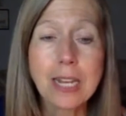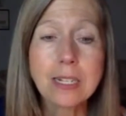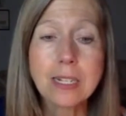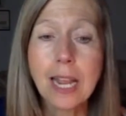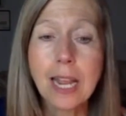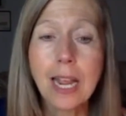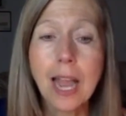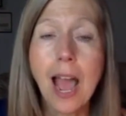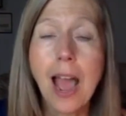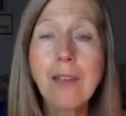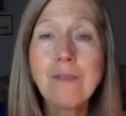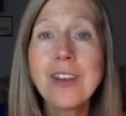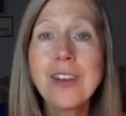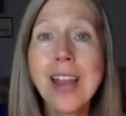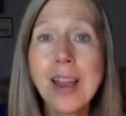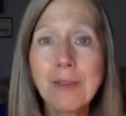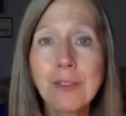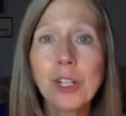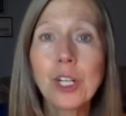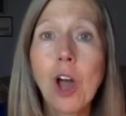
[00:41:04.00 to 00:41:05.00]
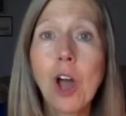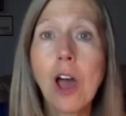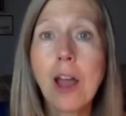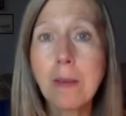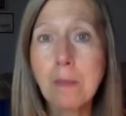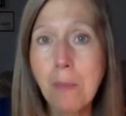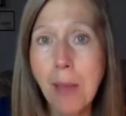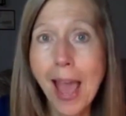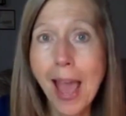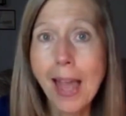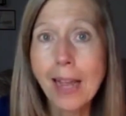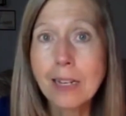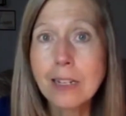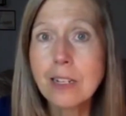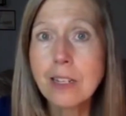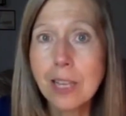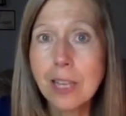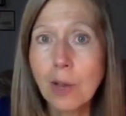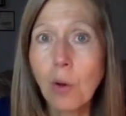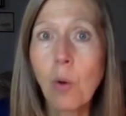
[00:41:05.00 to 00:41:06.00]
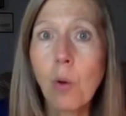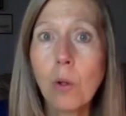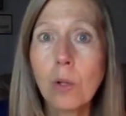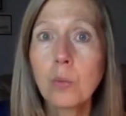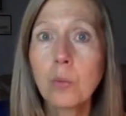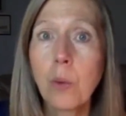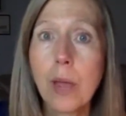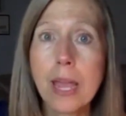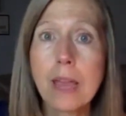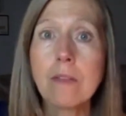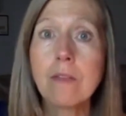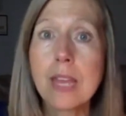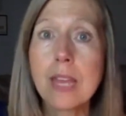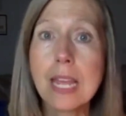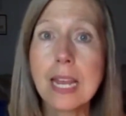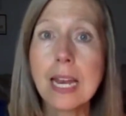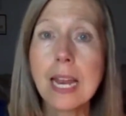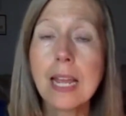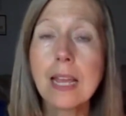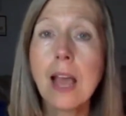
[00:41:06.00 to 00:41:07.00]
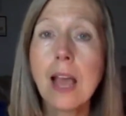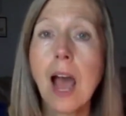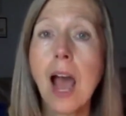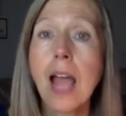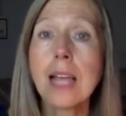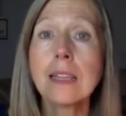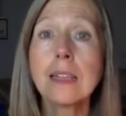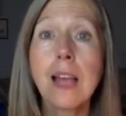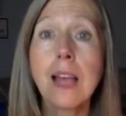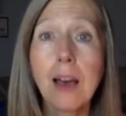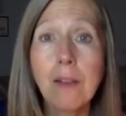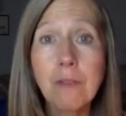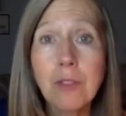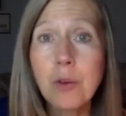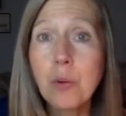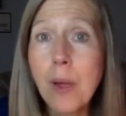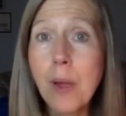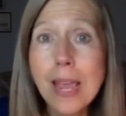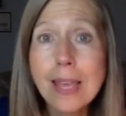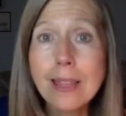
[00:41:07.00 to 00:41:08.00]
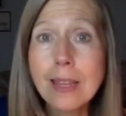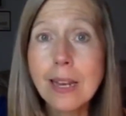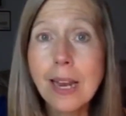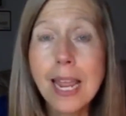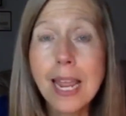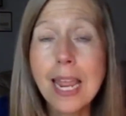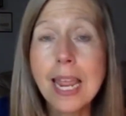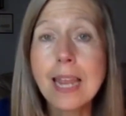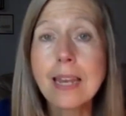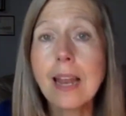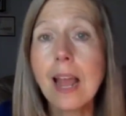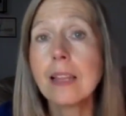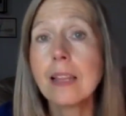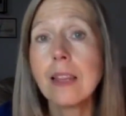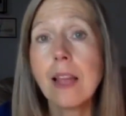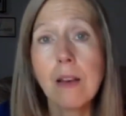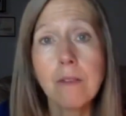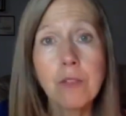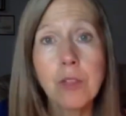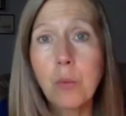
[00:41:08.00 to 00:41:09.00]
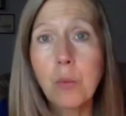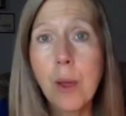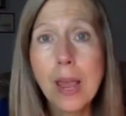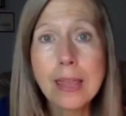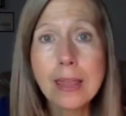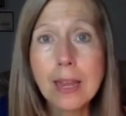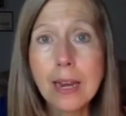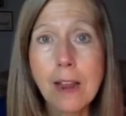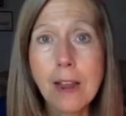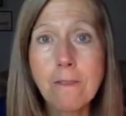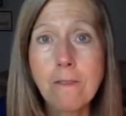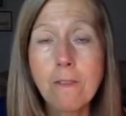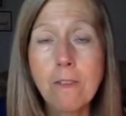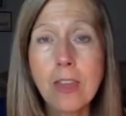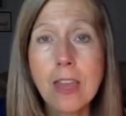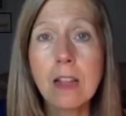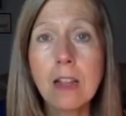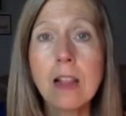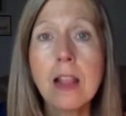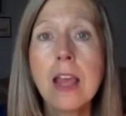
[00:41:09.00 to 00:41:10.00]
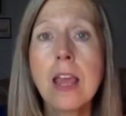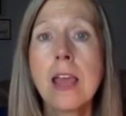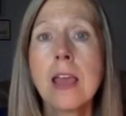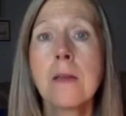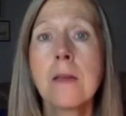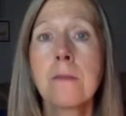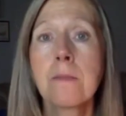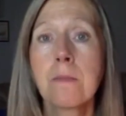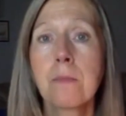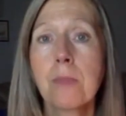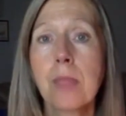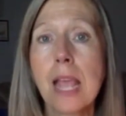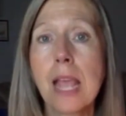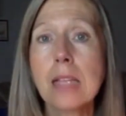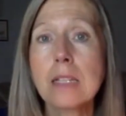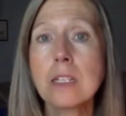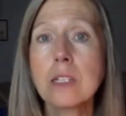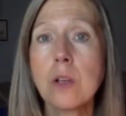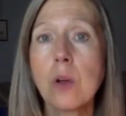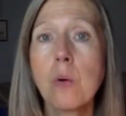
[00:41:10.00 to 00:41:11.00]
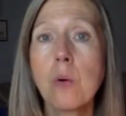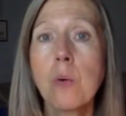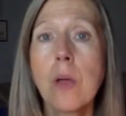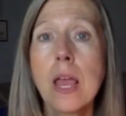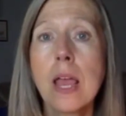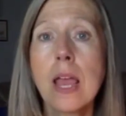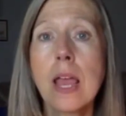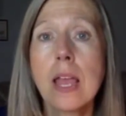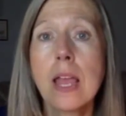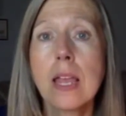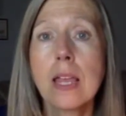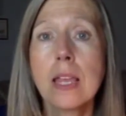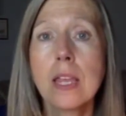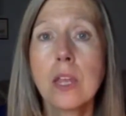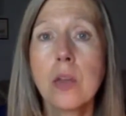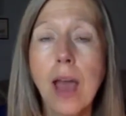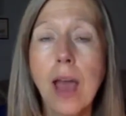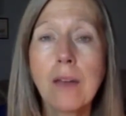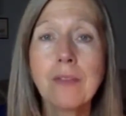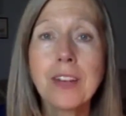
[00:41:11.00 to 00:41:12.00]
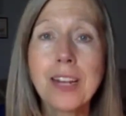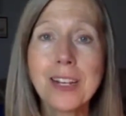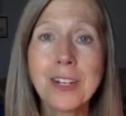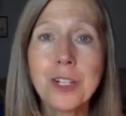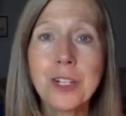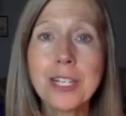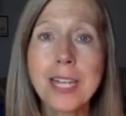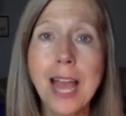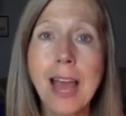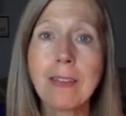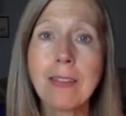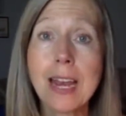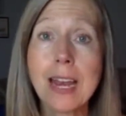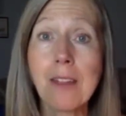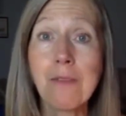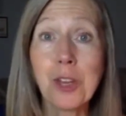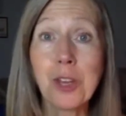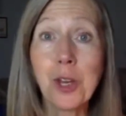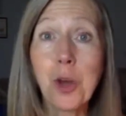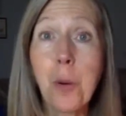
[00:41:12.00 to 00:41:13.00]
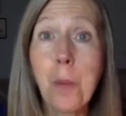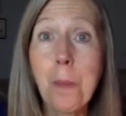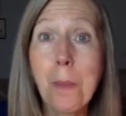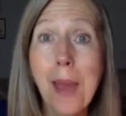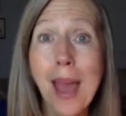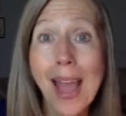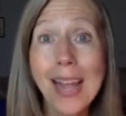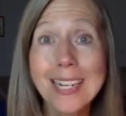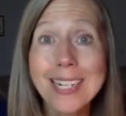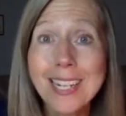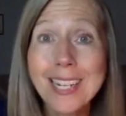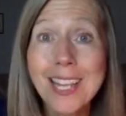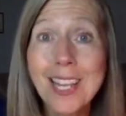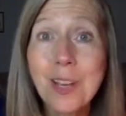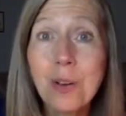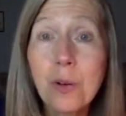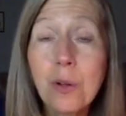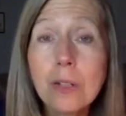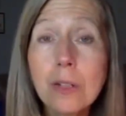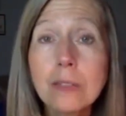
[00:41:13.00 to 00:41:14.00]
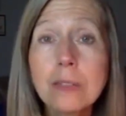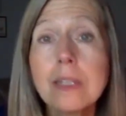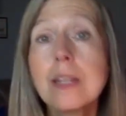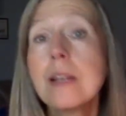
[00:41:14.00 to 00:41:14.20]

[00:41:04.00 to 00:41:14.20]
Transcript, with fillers: Like, I've never gone back to the old way of eating. I love the way that I eat. I love the way that I feel. And so you have to understand that if you go back to the old